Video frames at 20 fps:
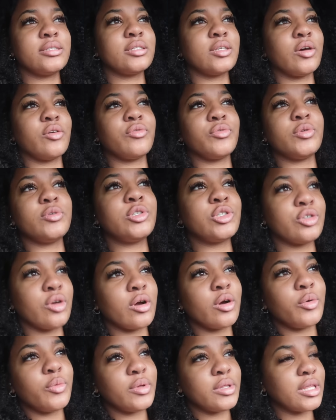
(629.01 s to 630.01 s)
So if you
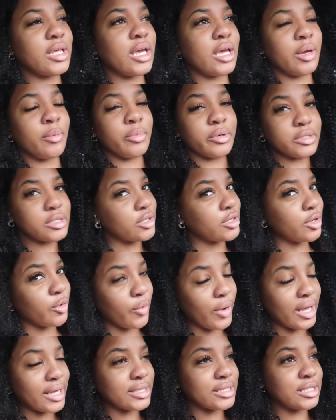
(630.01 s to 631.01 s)
struggle with getting Brazilian
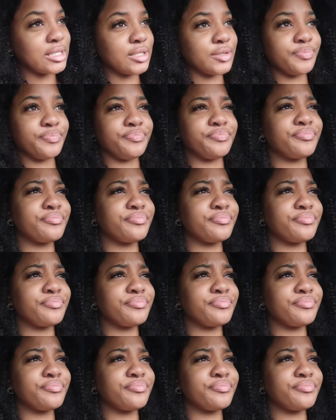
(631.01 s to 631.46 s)
waxes,